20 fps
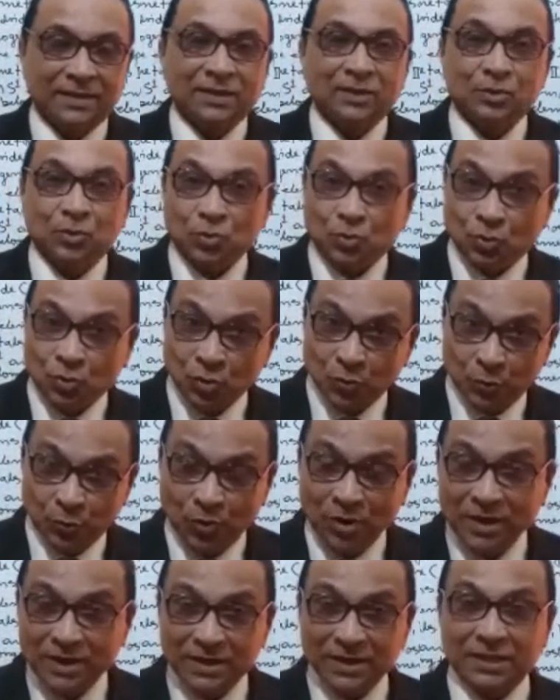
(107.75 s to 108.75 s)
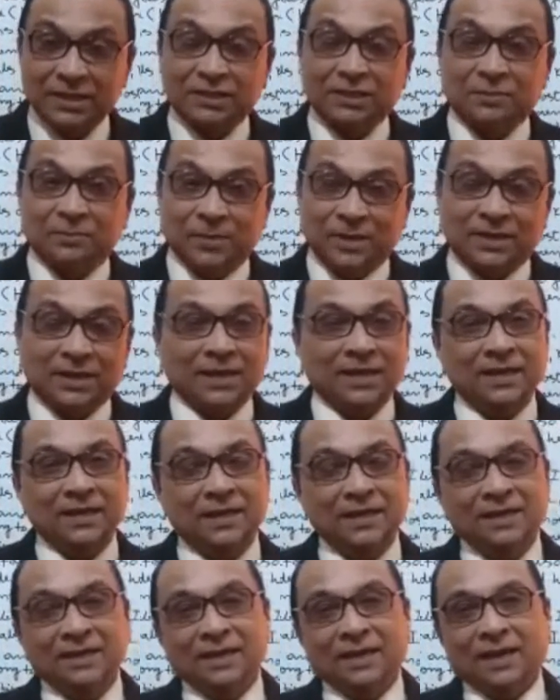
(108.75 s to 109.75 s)
So group 1 is
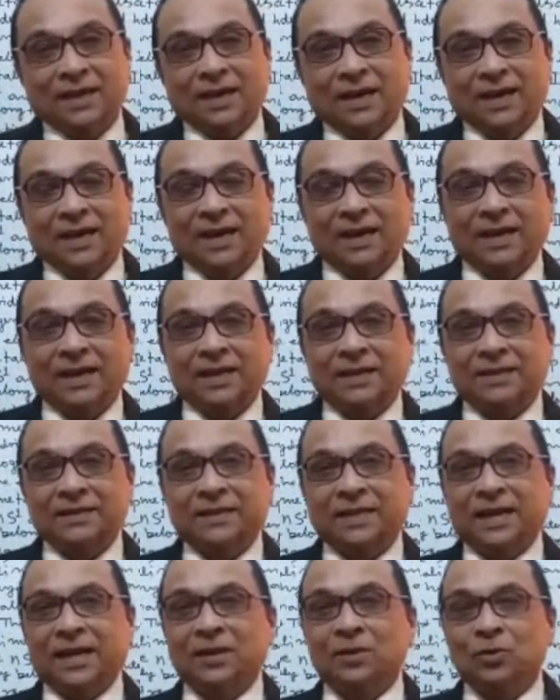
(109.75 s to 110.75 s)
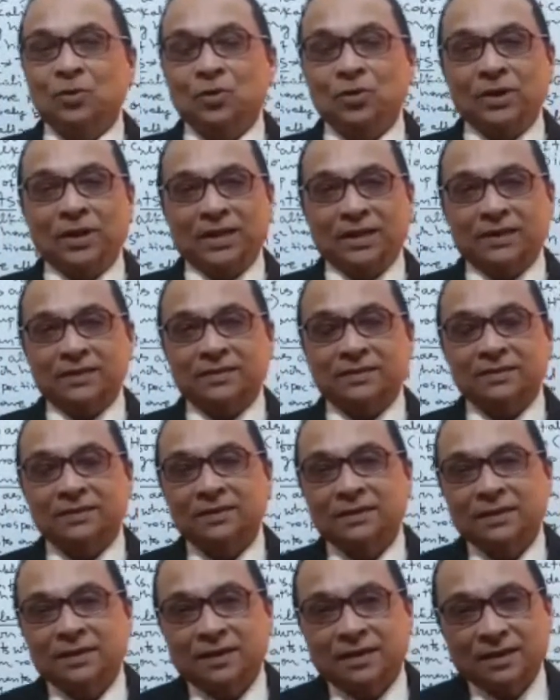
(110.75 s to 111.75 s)
metallic and they are known as
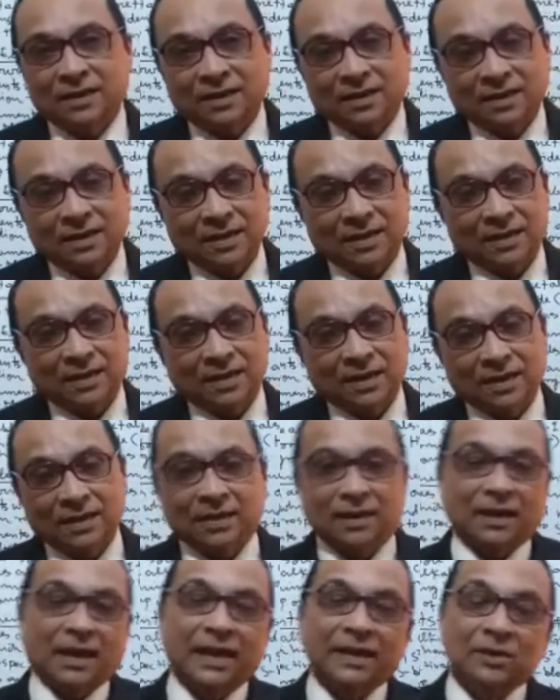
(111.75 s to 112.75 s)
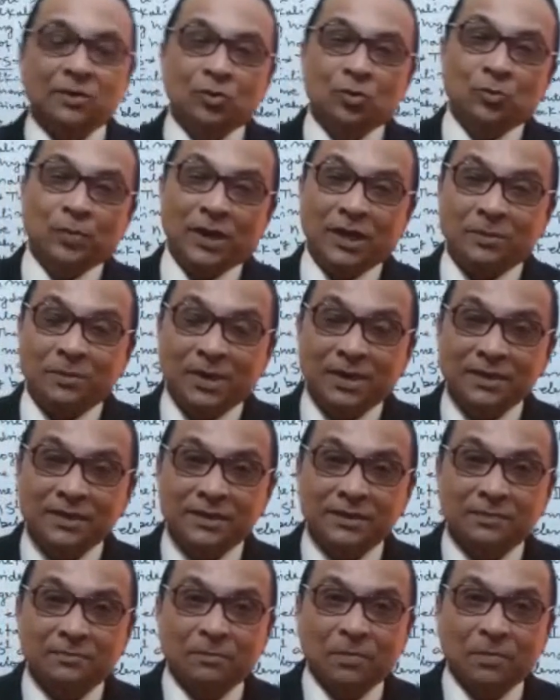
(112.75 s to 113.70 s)
uh, alkaline group elements